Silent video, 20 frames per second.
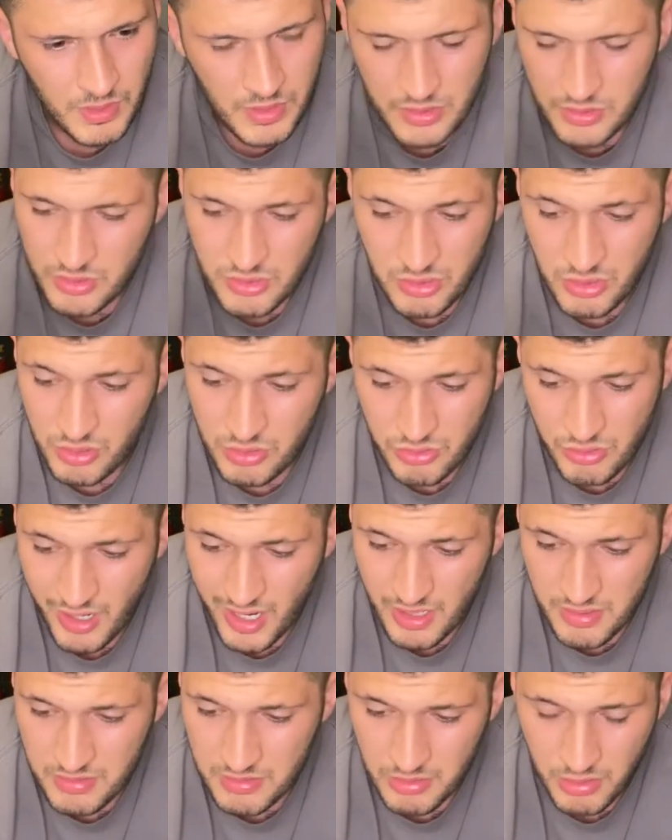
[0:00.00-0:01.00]
Just good
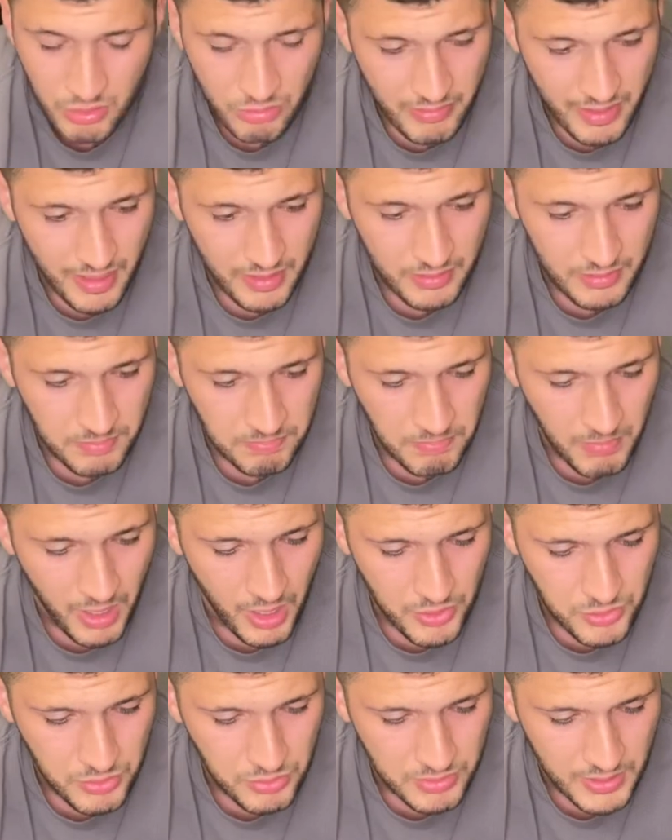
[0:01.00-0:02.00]
trowels all round.
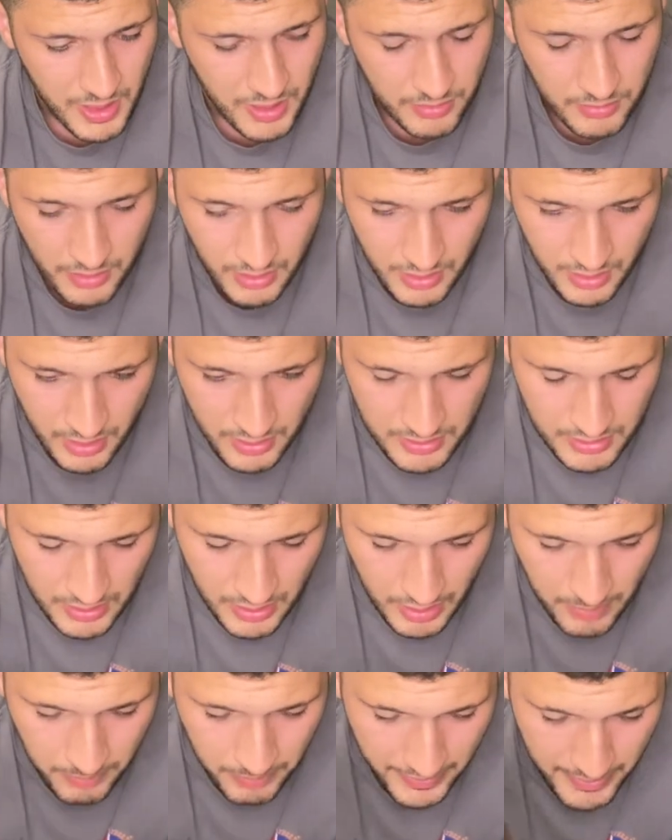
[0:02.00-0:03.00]
Marshalltown, as
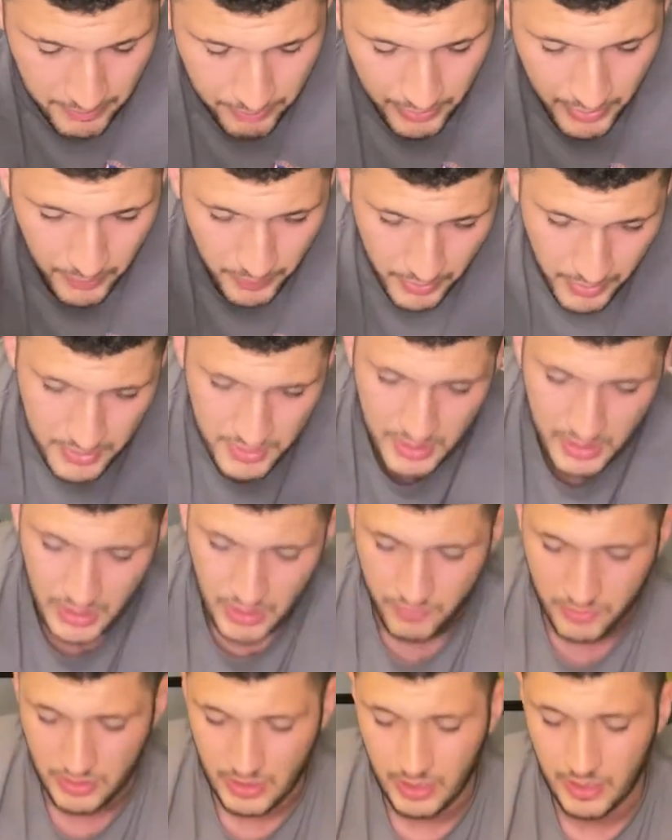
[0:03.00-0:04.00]
Blaine Brickwork said the
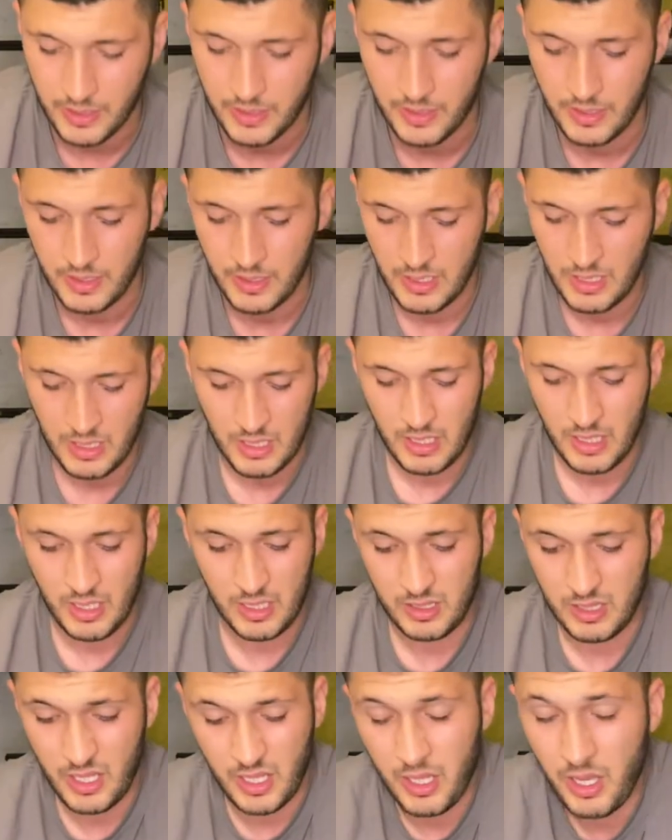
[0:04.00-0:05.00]
other day,
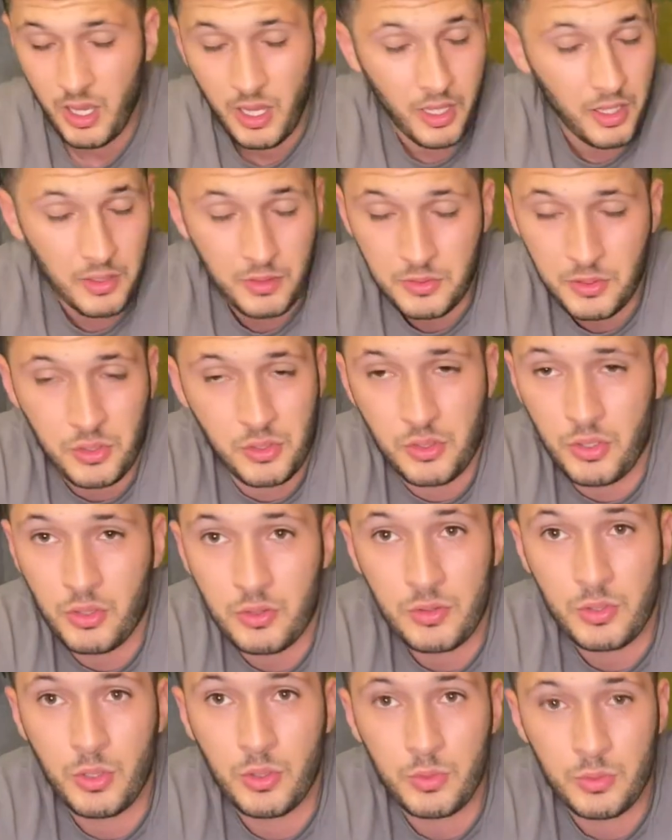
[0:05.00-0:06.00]
they are just good
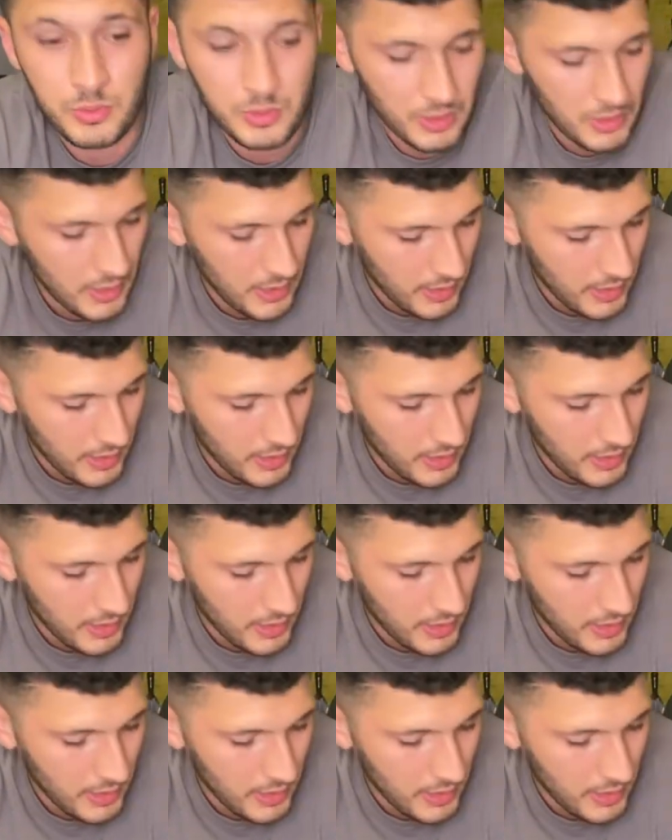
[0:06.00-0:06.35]
tools.